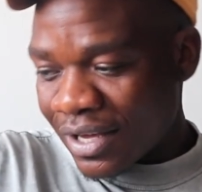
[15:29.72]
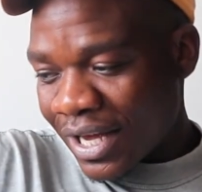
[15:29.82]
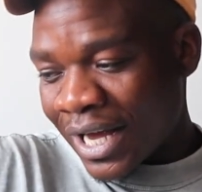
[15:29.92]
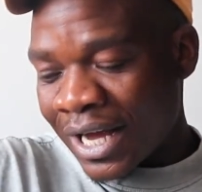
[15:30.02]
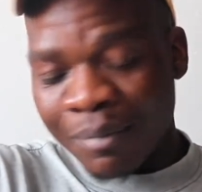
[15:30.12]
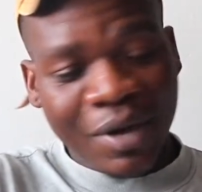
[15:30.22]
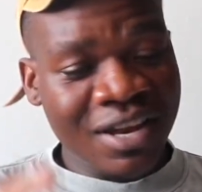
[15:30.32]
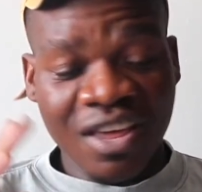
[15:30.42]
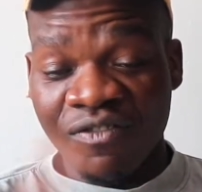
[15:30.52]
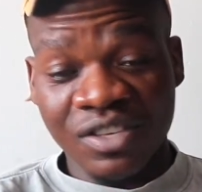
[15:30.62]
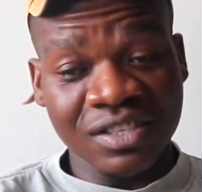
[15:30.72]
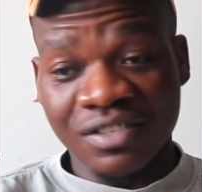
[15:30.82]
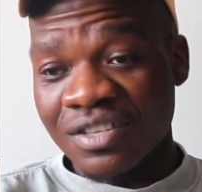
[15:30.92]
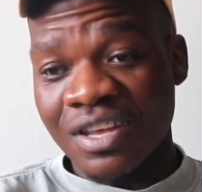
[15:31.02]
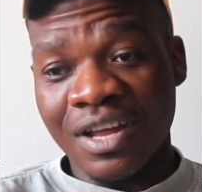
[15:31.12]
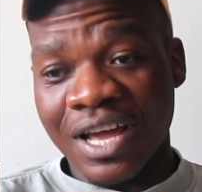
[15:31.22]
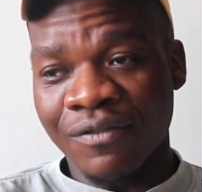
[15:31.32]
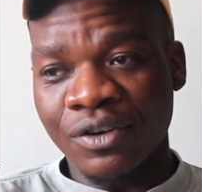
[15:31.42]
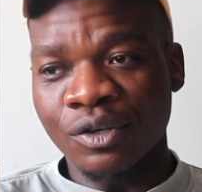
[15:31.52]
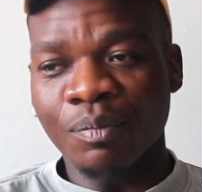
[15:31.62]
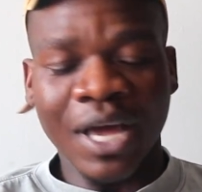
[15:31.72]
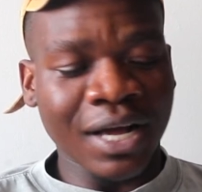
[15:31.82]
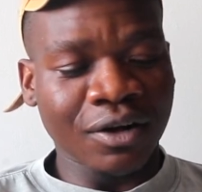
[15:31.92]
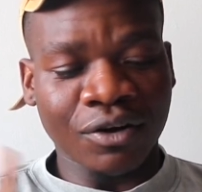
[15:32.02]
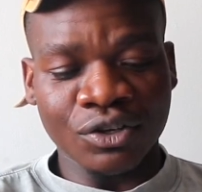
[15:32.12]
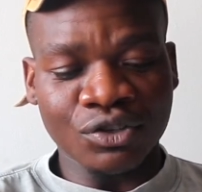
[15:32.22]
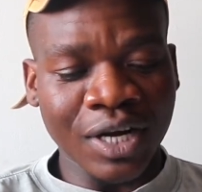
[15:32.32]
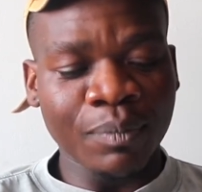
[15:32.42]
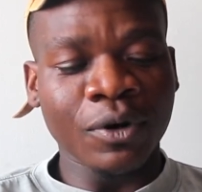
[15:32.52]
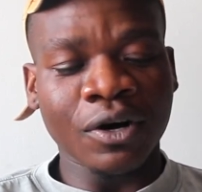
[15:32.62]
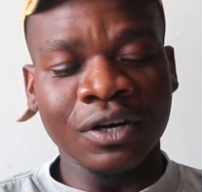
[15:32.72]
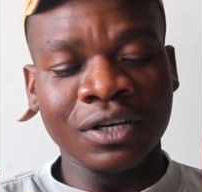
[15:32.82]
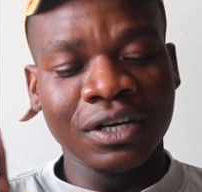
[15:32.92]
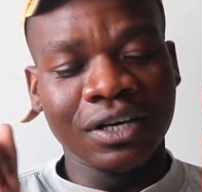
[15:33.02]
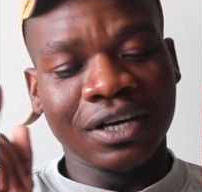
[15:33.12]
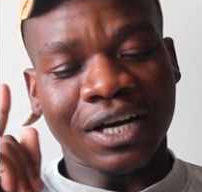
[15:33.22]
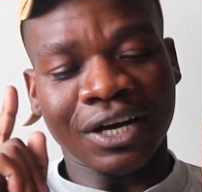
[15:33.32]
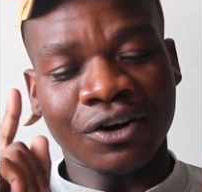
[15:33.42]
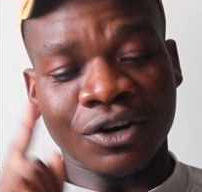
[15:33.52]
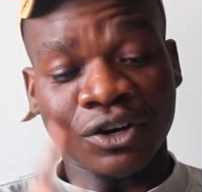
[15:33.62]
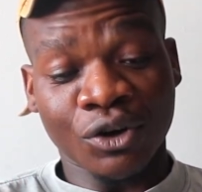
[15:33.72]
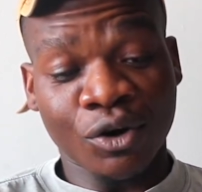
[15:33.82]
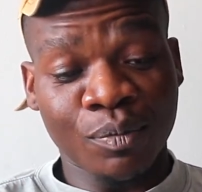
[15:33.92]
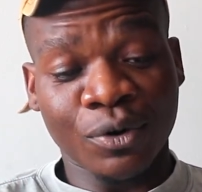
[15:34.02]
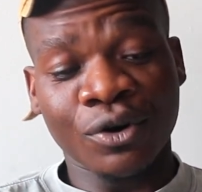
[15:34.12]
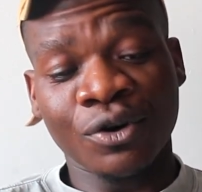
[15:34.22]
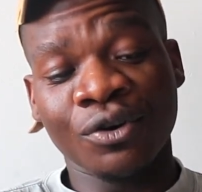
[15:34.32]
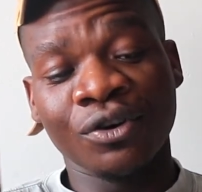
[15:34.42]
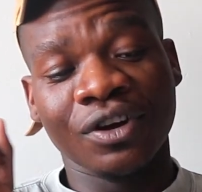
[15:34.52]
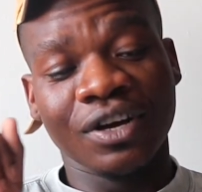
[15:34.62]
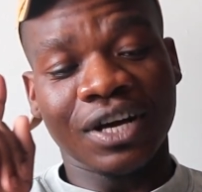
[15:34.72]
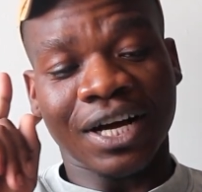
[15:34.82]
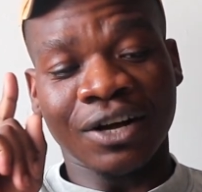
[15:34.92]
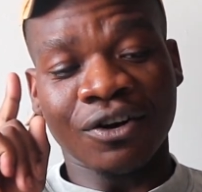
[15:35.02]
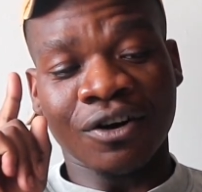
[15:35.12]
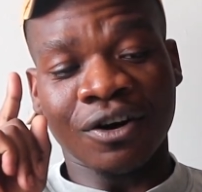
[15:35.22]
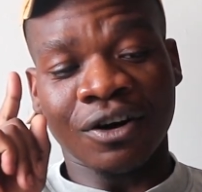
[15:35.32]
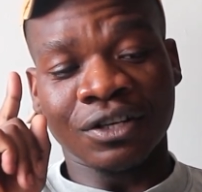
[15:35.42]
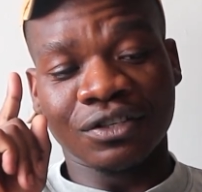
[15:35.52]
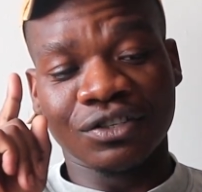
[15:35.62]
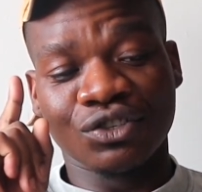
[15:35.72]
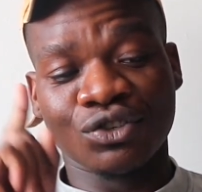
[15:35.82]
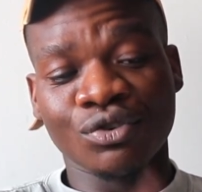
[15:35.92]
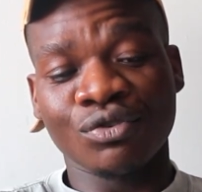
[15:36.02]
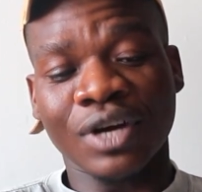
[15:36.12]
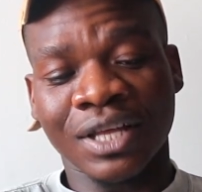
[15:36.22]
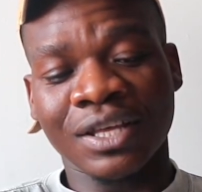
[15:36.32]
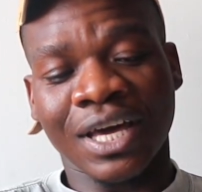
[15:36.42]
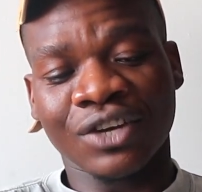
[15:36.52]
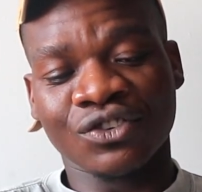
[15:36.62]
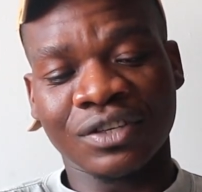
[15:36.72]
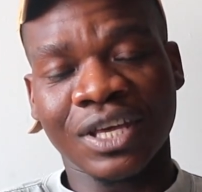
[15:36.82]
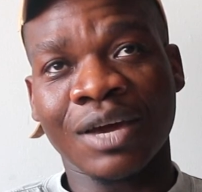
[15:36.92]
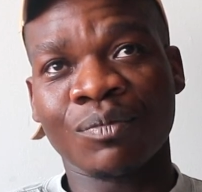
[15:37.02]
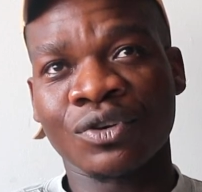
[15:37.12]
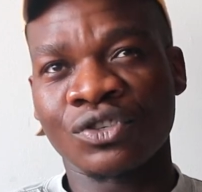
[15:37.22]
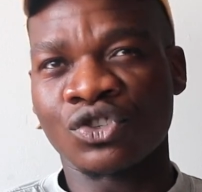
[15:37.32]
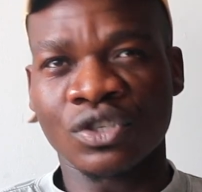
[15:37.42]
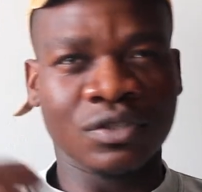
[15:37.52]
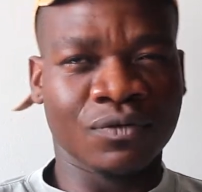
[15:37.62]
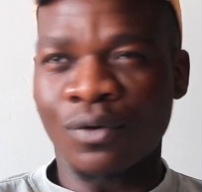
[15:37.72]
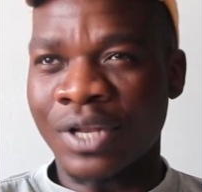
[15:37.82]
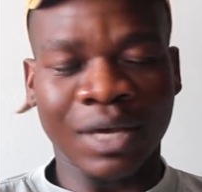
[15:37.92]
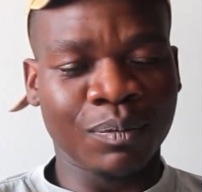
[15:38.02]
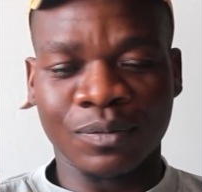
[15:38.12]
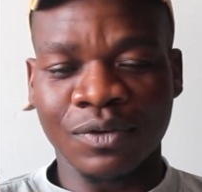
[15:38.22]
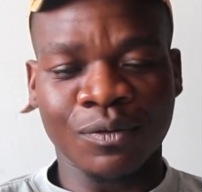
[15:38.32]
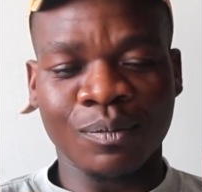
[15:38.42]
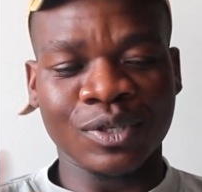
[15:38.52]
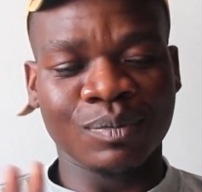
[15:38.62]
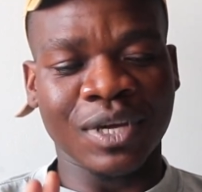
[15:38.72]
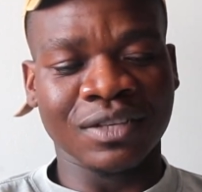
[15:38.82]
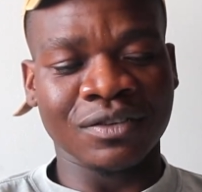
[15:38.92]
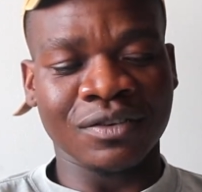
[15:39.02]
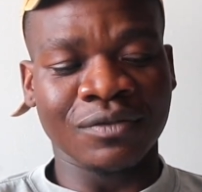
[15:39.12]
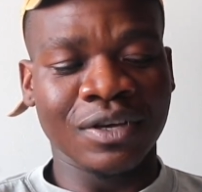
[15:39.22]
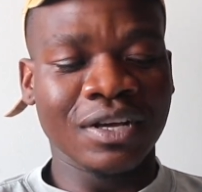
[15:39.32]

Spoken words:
and ever since then I haven't looked back. I got a tripod, I got a GoPro, I got 2 other action cameras just for like different perspective.